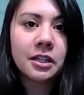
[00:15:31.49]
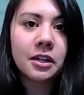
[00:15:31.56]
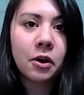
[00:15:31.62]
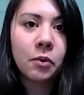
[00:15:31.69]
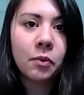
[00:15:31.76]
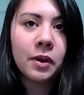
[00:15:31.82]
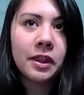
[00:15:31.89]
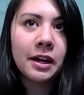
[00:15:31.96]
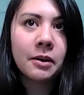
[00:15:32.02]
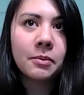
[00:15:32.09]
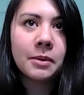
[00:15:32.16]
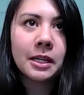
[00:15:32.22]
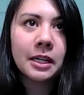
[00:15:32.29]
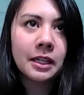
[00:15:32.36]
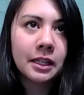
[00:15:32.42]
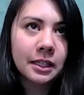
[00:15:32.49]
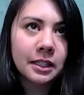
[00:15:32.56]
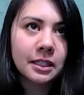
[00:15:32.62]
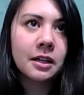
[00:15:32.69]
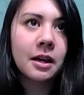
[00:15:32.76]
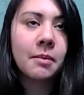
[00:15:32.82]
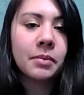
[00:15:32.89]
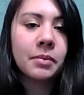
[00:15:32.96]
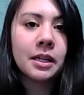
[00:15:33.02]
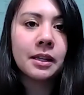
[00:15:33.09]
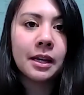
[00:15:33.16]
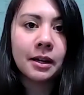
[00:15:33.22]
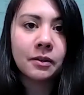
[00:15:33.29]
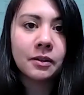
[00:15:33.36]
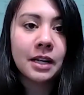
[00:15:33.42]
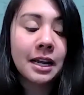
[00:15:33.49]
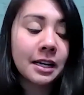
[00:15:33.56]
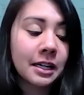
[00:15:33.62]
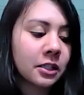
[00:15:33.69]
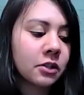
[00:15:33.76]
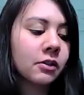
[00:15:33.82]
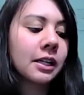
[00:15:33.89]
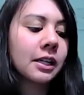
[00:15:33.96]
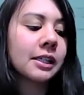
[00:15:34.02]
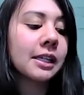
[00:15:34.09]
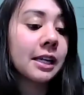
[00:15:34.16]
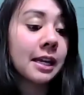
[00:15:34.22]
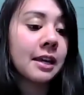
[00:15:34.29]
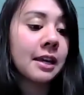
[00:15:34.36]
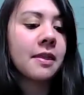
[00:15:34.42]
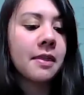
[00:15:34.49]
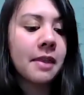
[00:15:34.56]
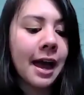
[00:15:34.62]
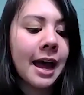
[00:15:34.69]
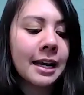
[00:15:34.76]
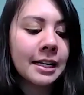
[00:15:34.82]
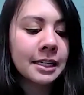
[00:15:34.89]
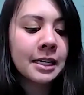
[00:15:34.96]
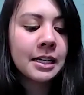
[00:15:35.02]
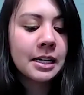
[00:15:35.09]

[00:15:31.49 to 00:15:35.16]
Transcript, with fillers: you know, without being this company that is directly in that